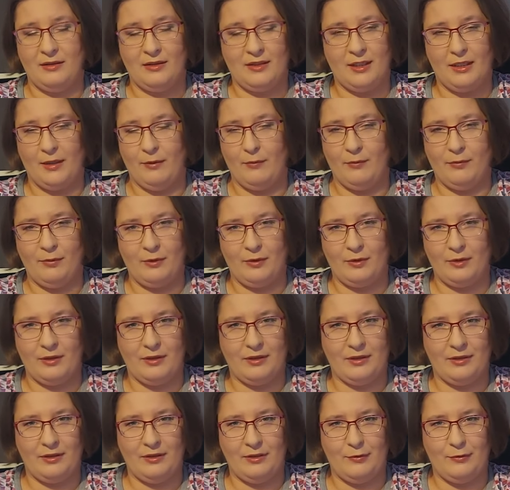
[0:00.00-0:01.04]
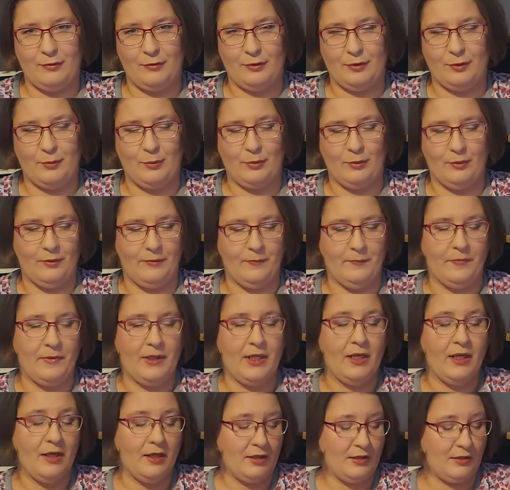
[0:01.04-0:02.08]
they weren't suitable.
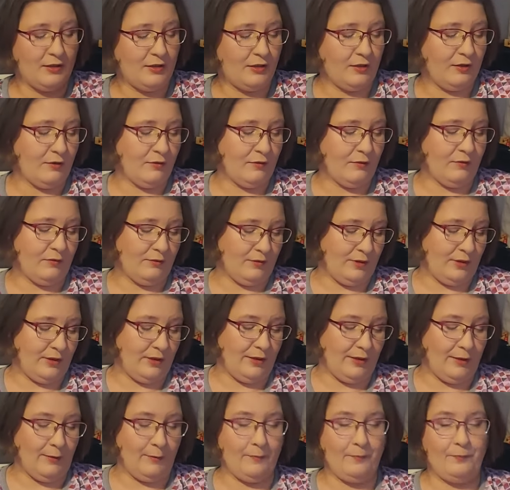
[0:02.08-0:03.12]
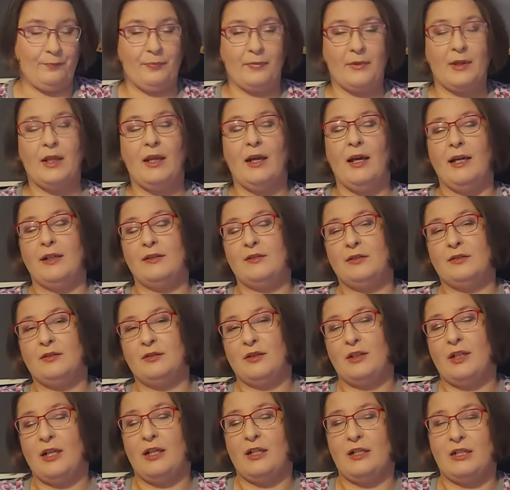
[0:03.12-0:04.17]
So I thought,
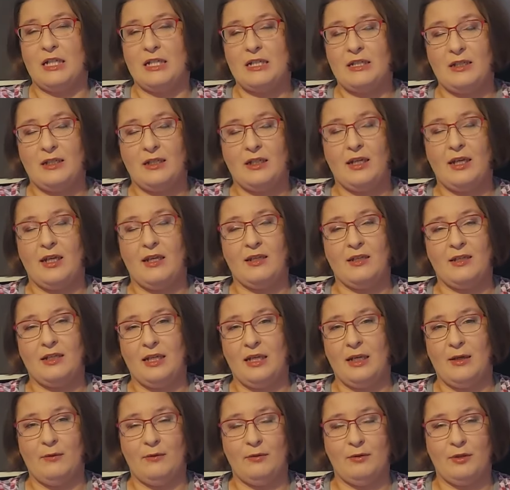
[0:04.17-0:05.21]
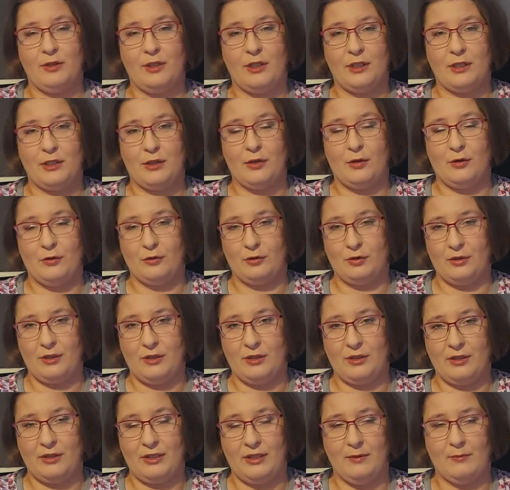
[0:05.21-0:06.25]
okay, just in case, I will just
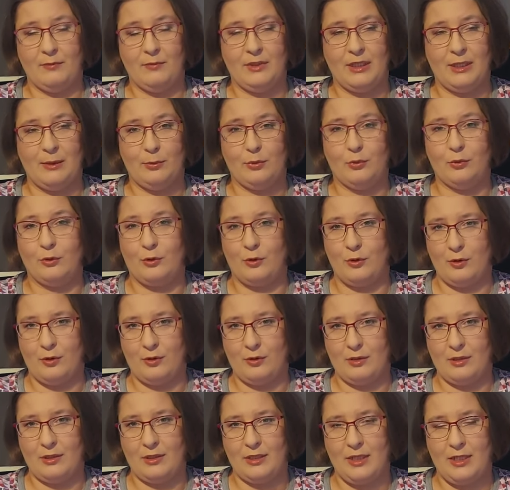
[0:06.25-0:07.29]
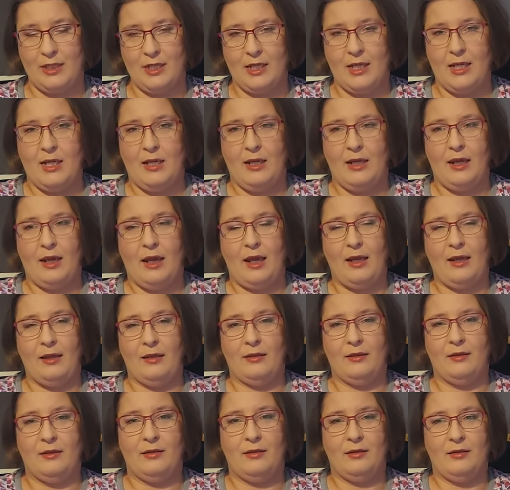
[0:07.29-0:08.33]
order some double gauze
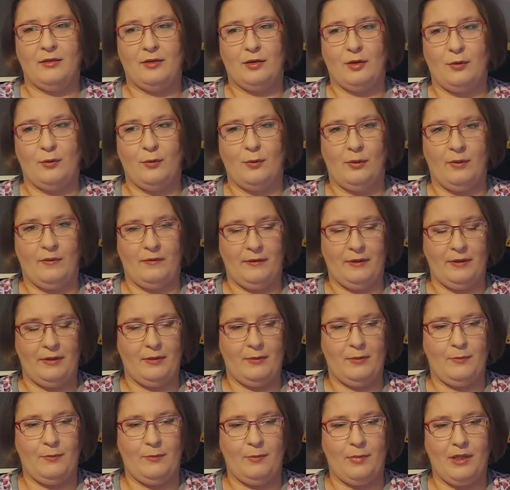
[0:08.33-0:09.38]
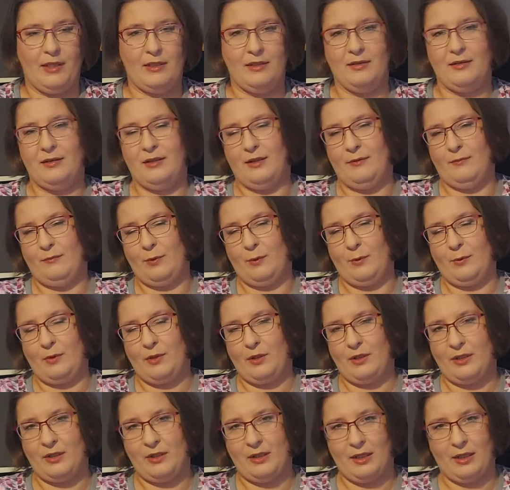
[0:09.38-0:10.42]
and sew with it. But then we
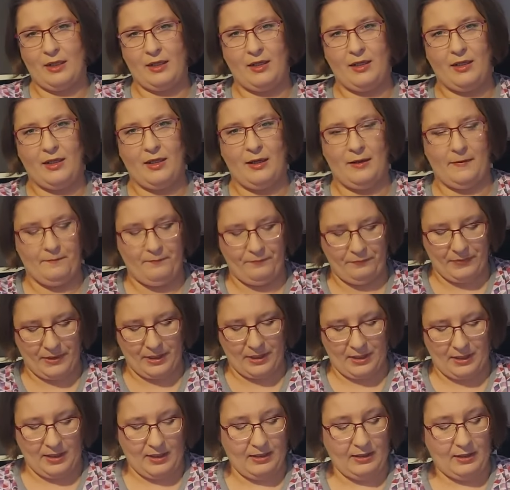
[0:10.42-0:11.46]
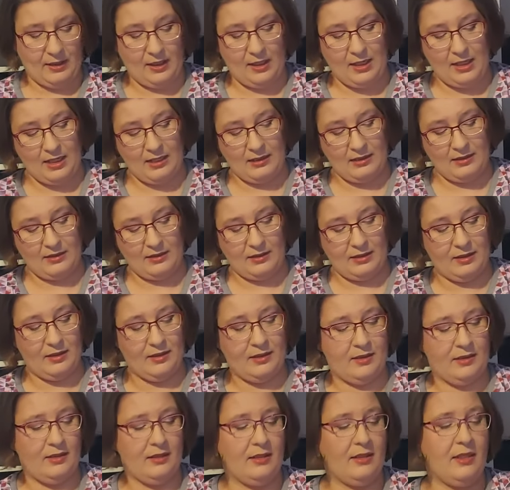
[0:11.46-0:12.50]
were in Ikea and they had
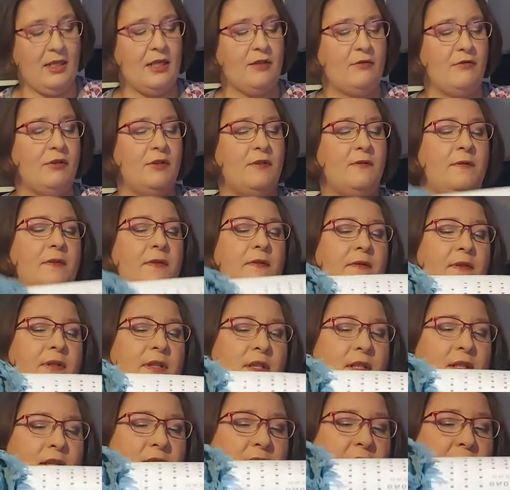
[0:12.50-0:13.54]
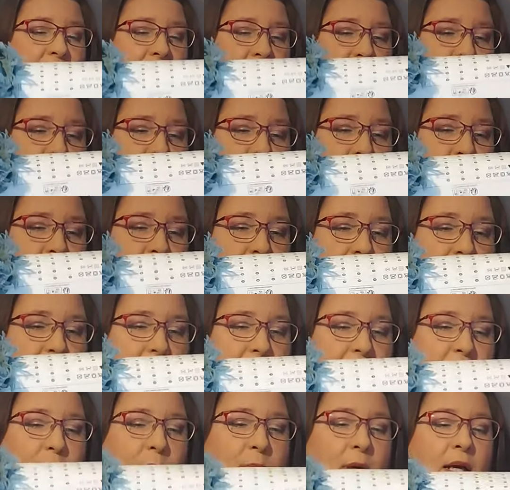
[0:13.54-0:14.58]
this. It's 150
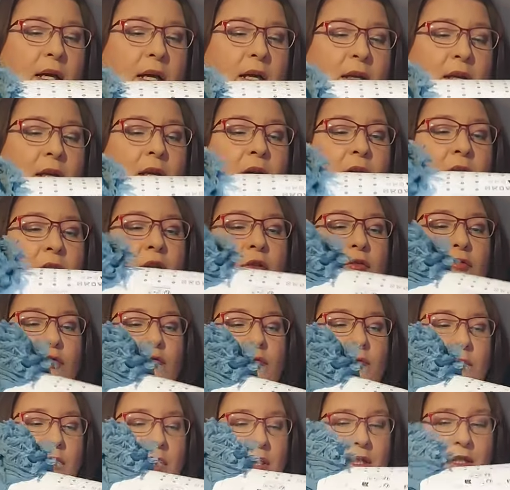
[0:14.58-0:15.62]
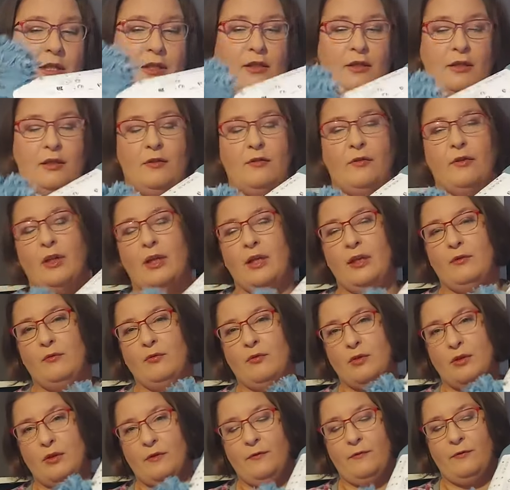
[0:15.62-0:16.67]
centimeters by 2 meters. It
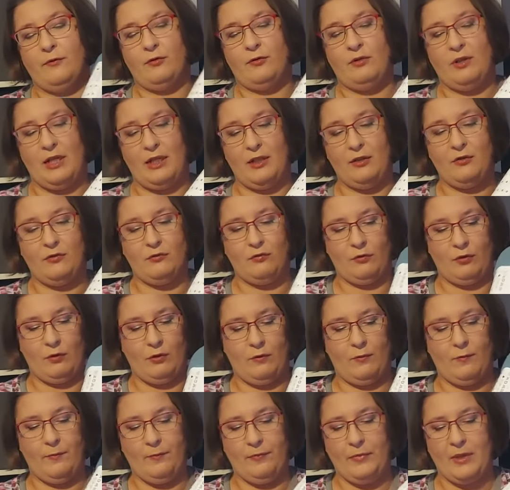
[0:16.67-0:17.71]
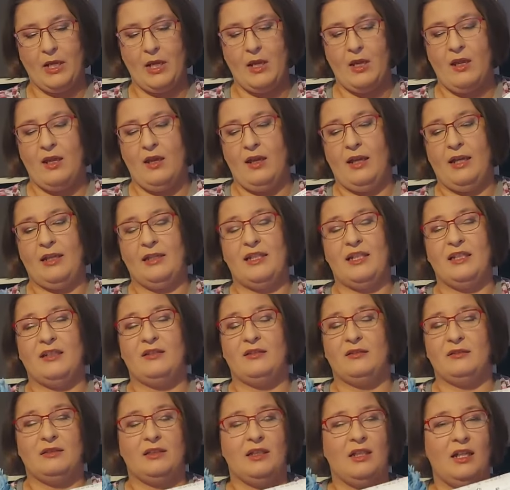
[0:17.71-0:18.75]
was for 9 euro. And I
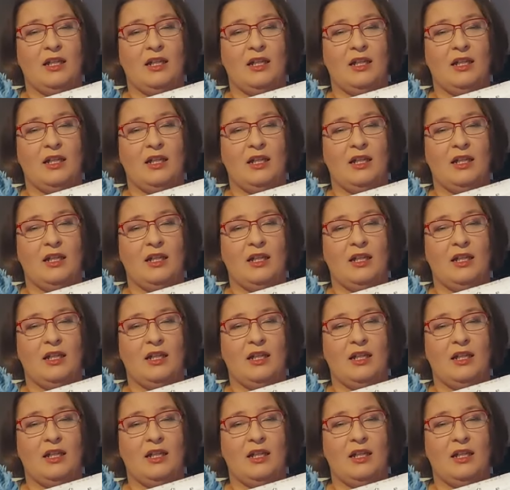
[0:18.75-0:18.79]
thought,